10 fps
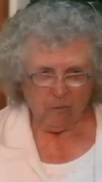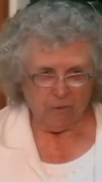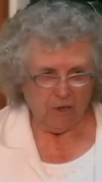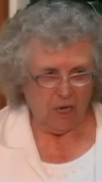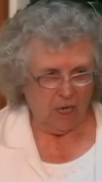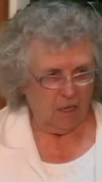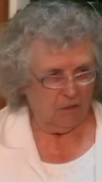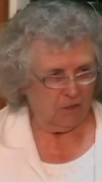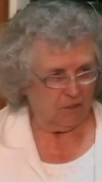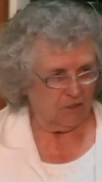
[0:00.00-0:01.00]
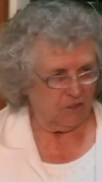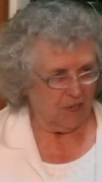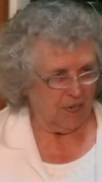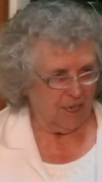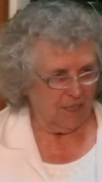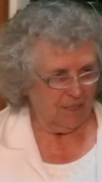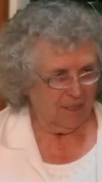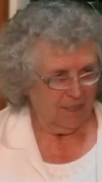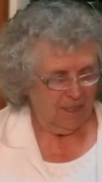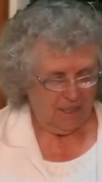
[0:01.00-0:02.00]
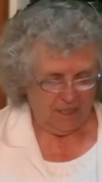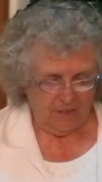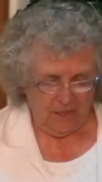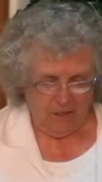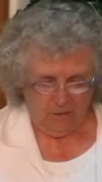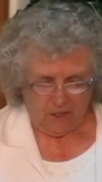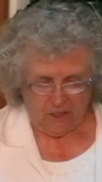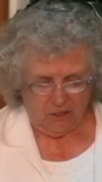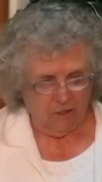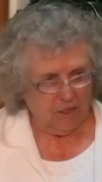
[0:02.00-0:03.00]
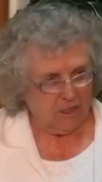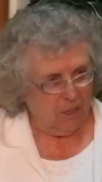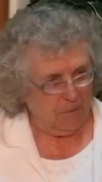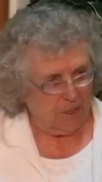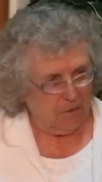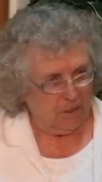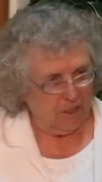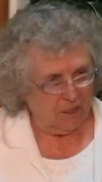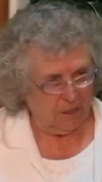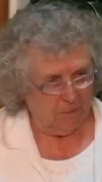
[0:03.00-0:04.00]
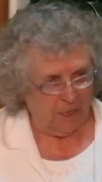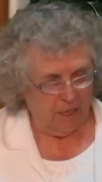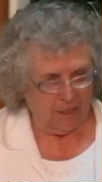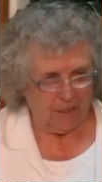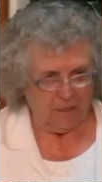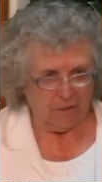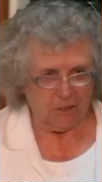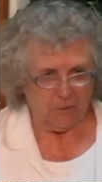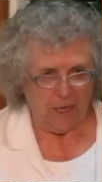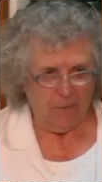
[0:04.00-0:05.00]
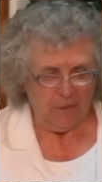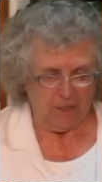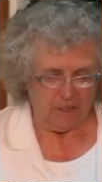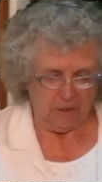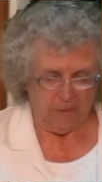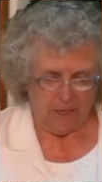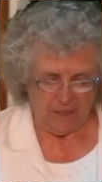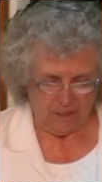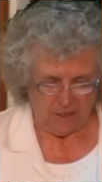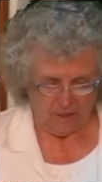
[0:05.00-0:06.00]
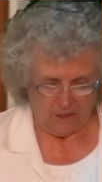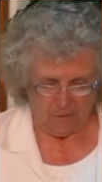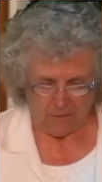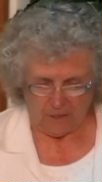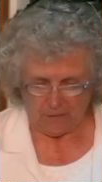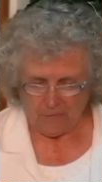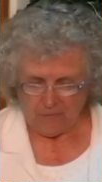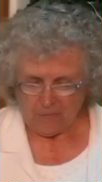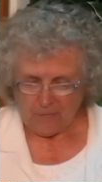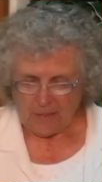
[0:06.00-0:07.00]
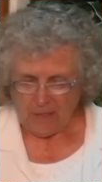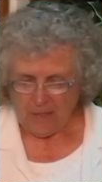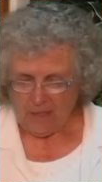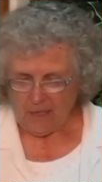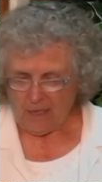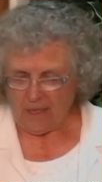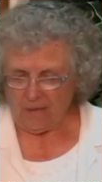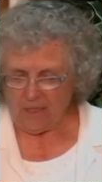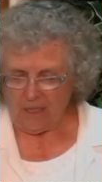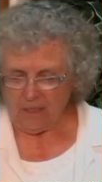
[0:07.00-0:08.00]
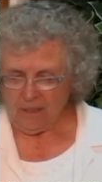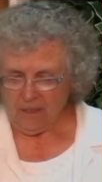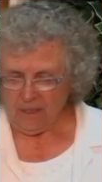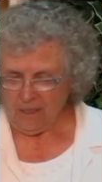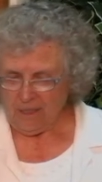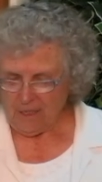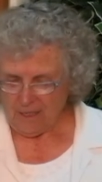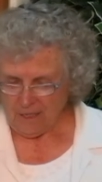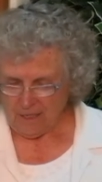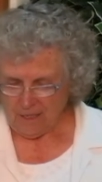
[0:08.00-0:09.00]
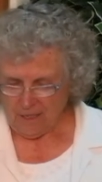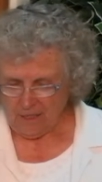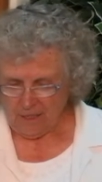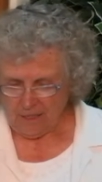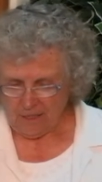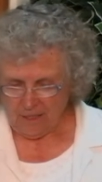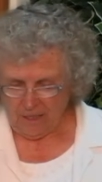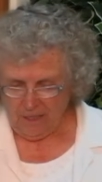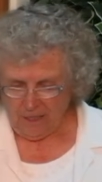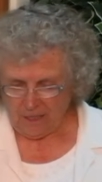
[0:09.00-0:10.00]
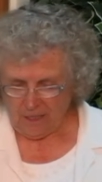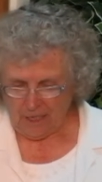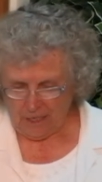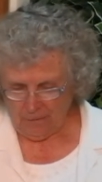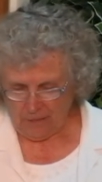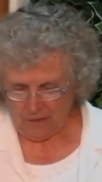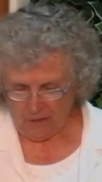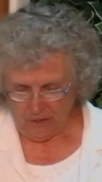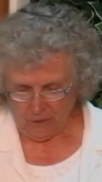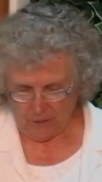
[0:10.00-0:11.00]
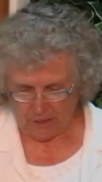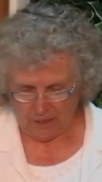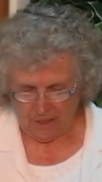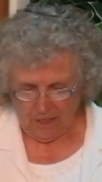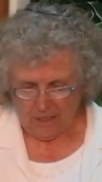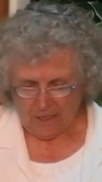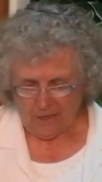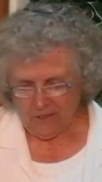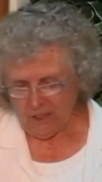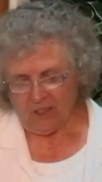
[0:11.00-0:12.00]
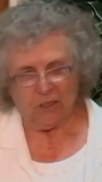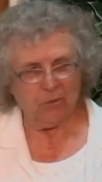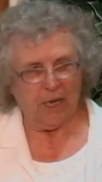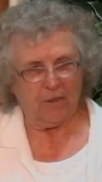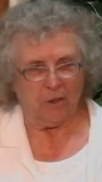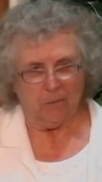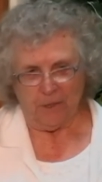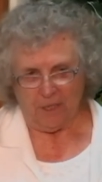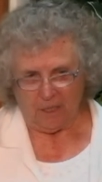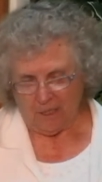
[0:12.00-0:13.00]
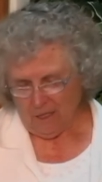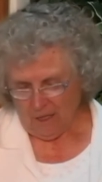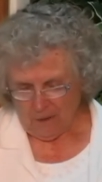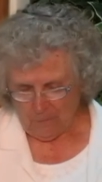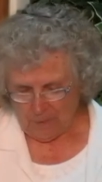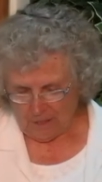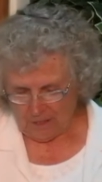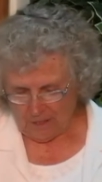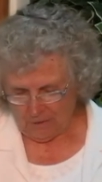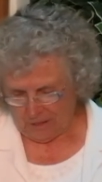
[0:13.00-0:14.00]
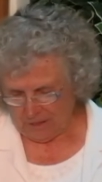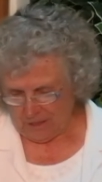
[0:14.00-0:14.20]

brown and dried, and then it was doing something with its body. It was wrapping its body in something. And then it had climbed on the twig. Now, this is rather big, but it was